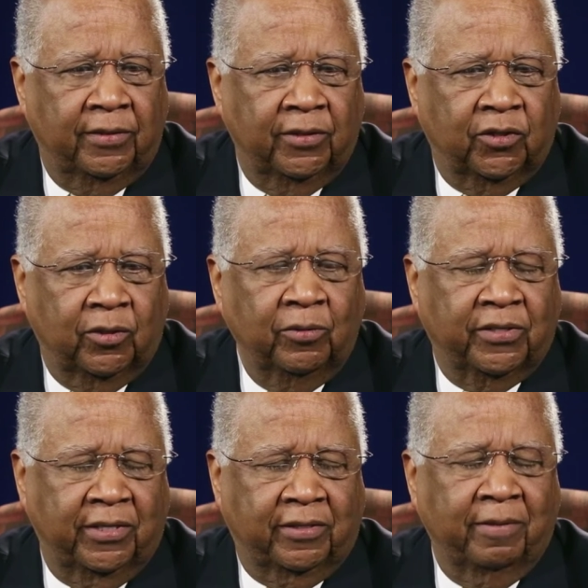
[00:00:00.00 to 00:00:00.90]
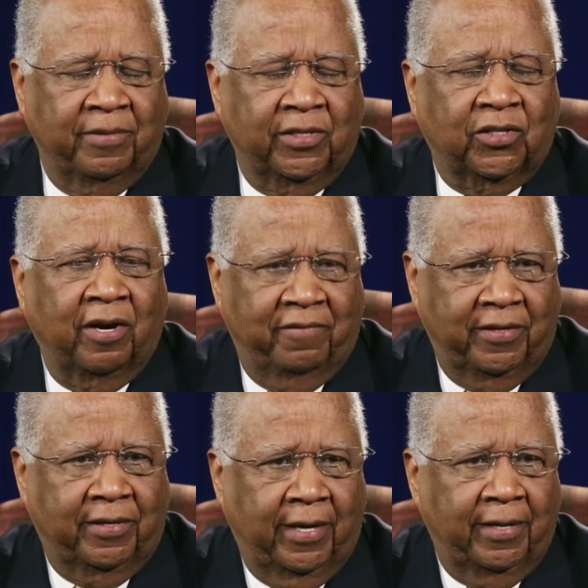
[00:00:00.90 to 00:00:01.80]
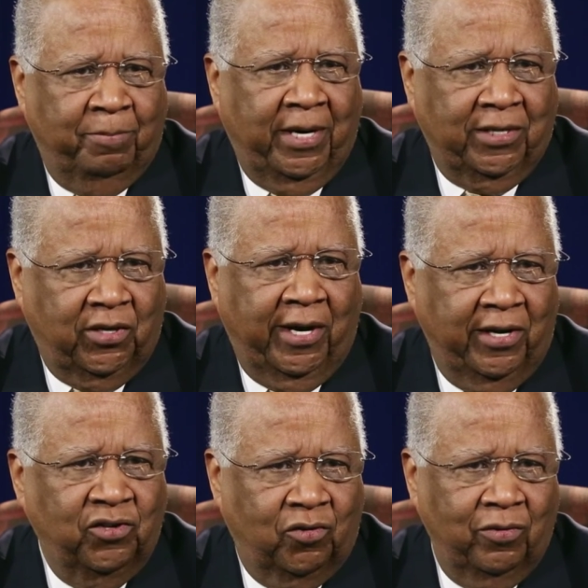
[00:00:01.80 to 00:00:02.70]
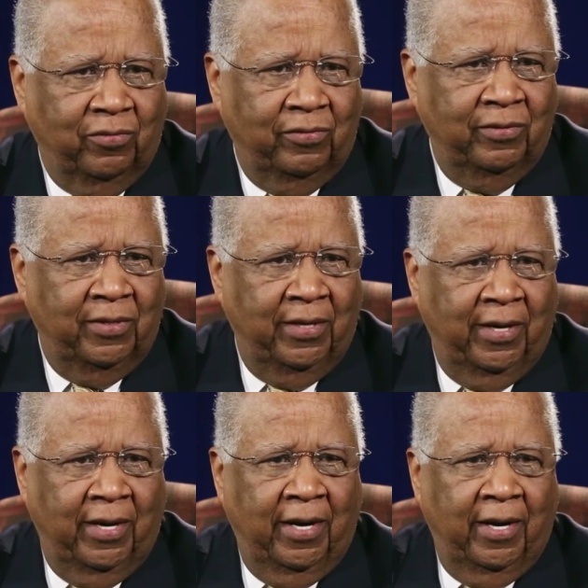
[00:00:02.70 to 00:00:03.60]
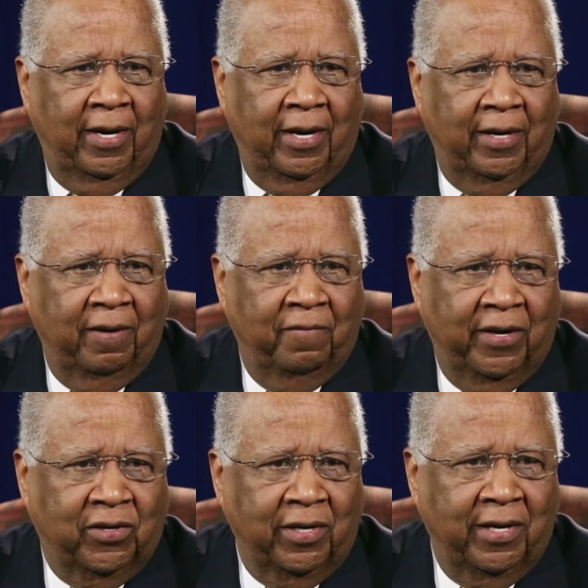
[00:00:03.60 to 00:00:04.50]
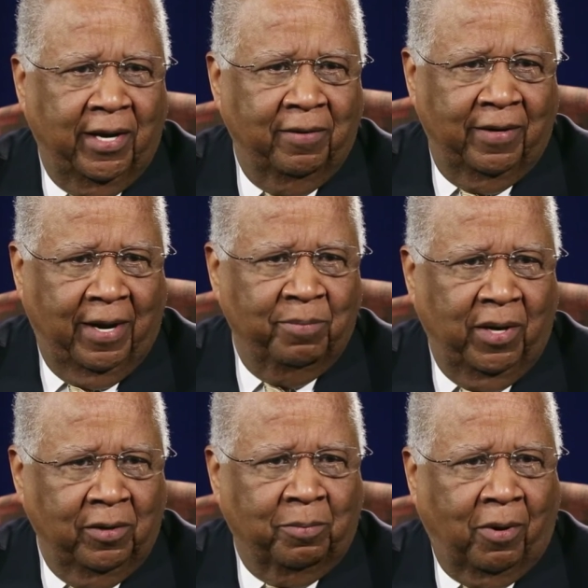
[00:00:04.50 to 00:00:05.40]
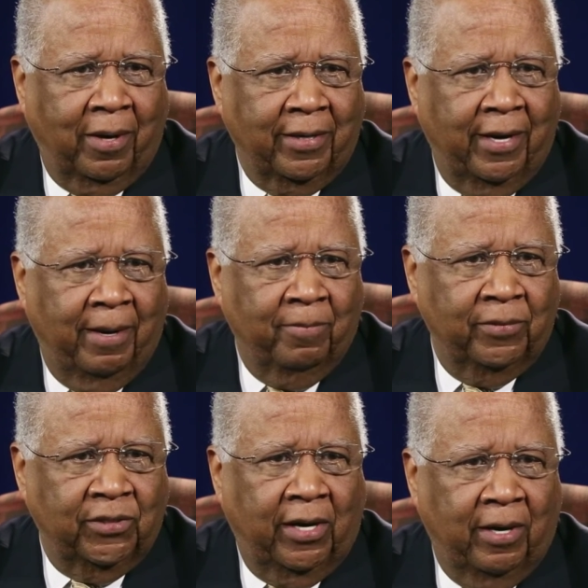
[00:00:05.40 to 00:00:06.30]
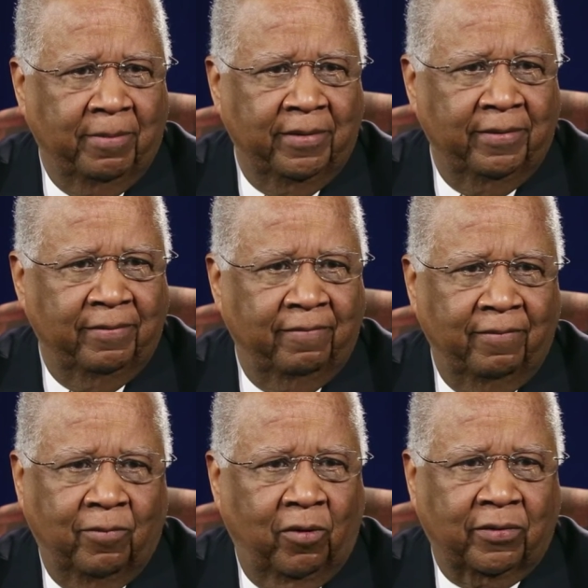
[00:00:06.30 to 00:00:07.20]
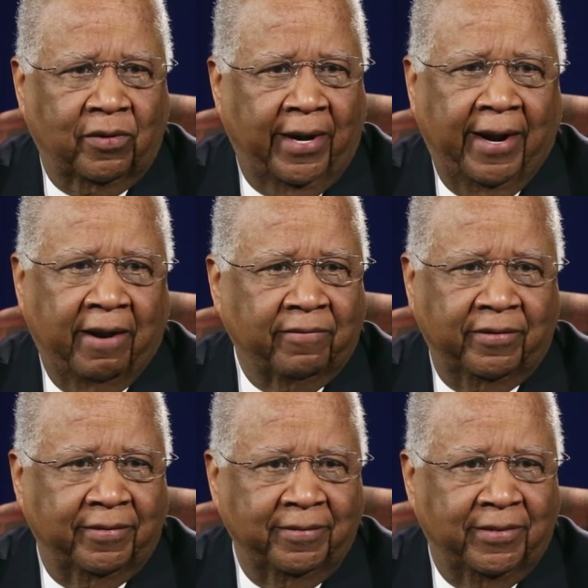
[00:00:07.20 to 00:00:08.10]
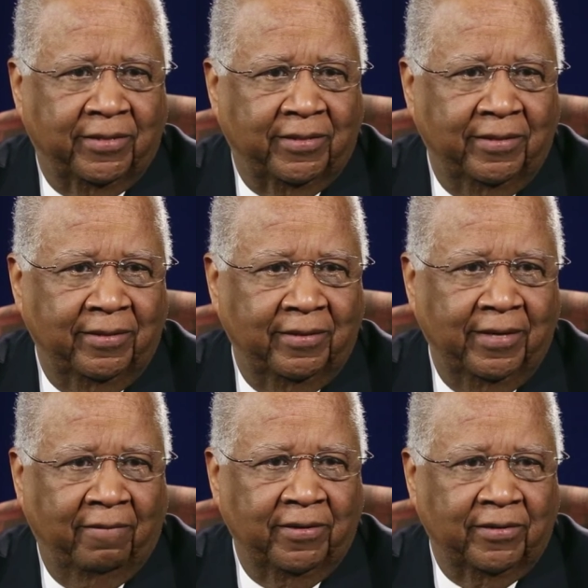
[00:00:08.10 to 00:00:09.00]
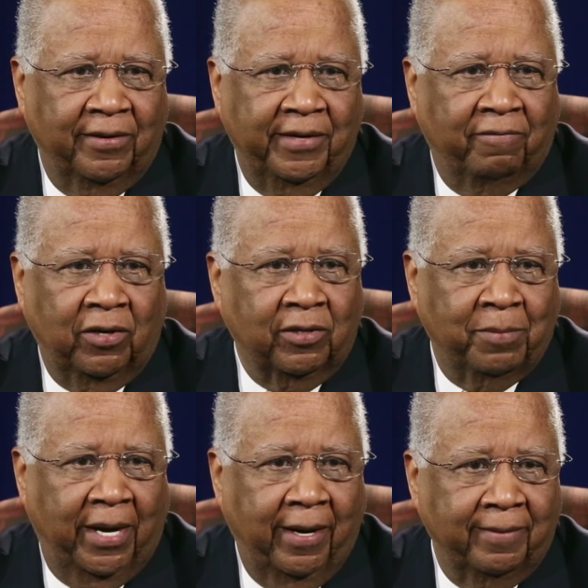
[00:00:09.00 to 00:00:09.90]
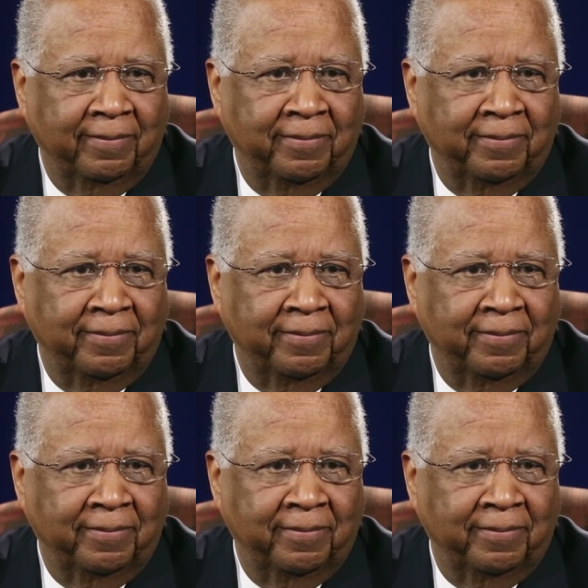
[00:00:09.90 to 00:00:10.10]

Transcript: school system discovered that, but I stayed in school. And eventually it got me a little part-time job and worked thereafter. Just never looked back.